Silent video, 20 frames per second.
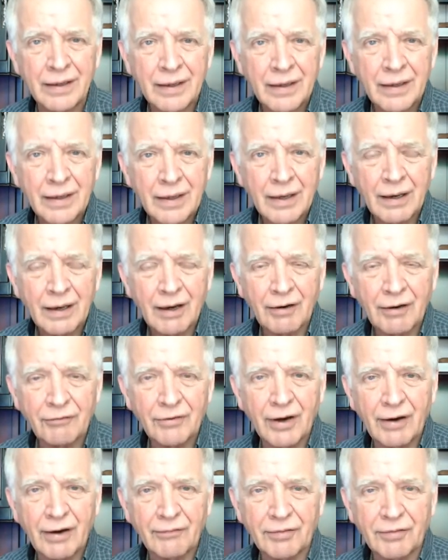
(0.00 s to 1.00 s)
of,
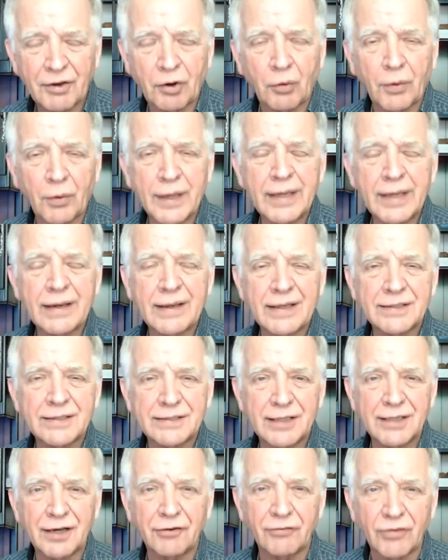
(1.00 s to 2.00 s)
of the greatness
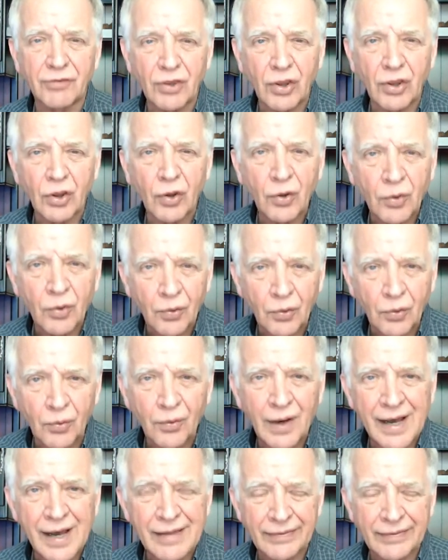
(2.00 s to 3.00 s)
of you
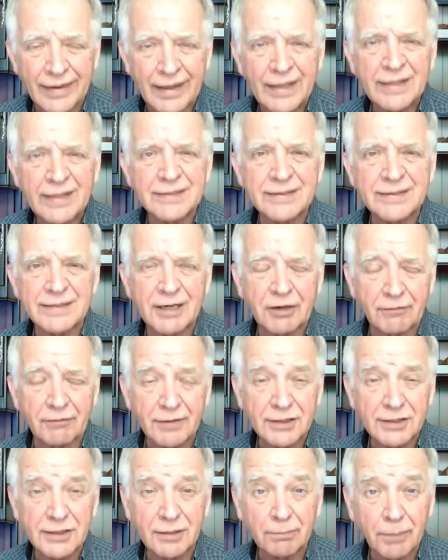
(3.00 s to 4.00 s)
on the inside of us
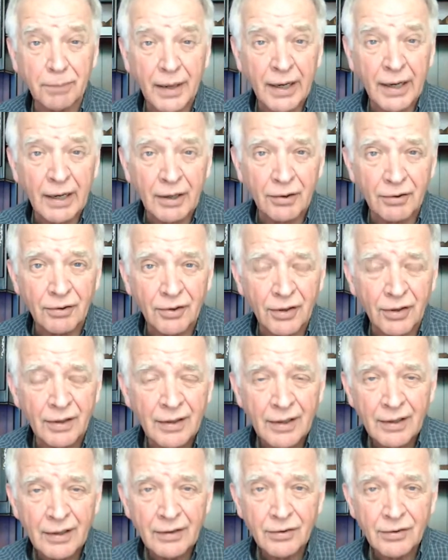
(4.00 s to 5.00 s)
compared
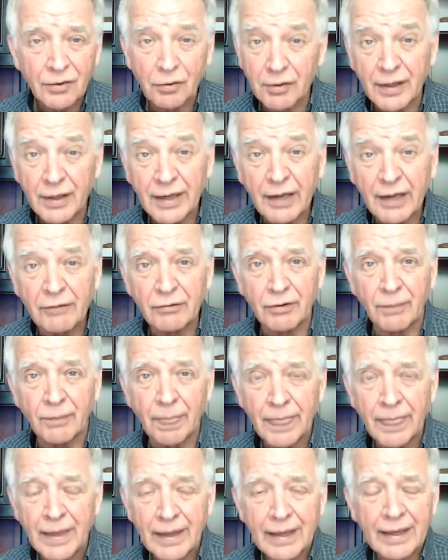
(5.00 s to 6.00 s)
to the devil?
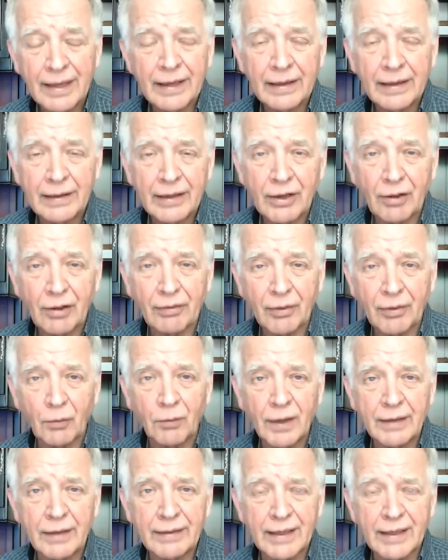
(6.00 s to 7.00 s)
In, you know, the
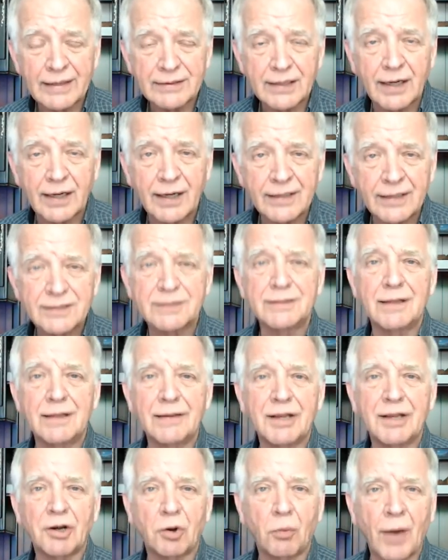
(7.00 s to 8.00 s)
one that's constantly
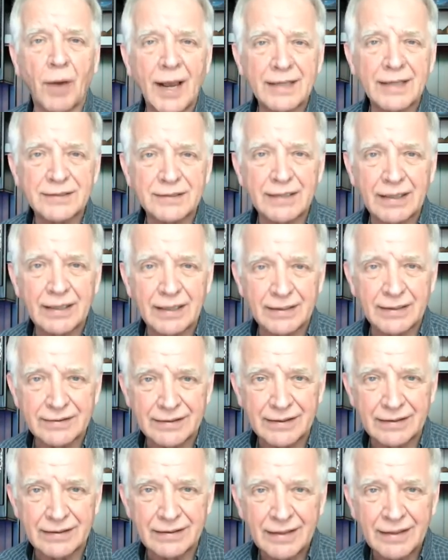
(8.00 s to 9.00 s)
harassing us
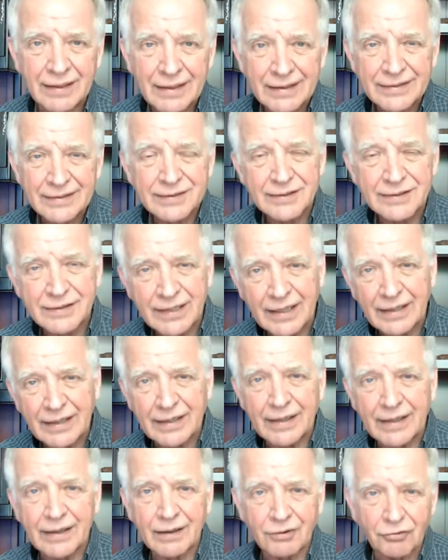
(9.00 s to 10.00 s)
and
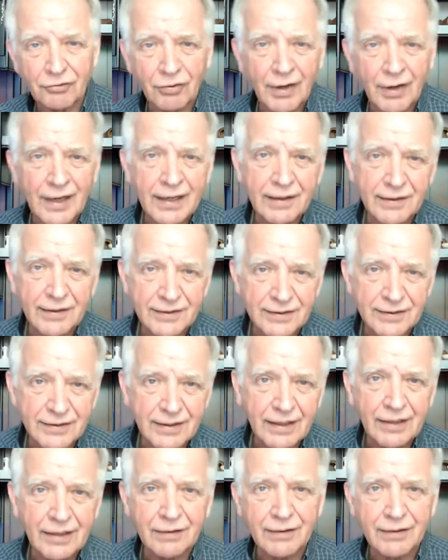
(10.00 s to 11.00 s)
stealing or trying to
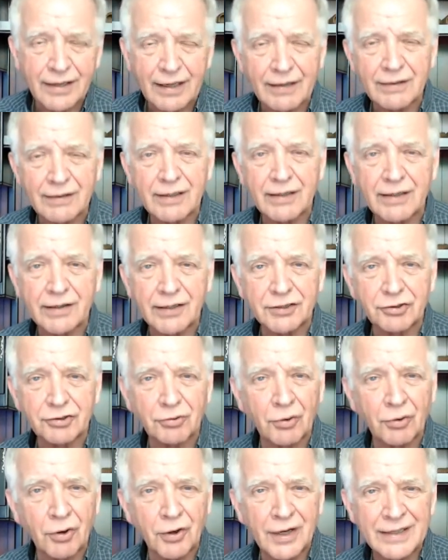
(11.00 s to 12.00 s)
steal, kill, and
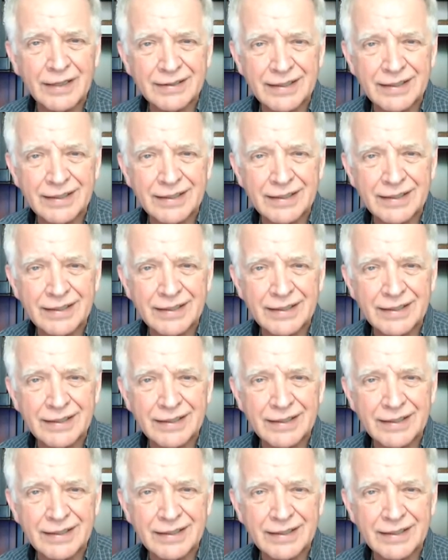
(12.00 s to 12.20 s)
destroy. And said,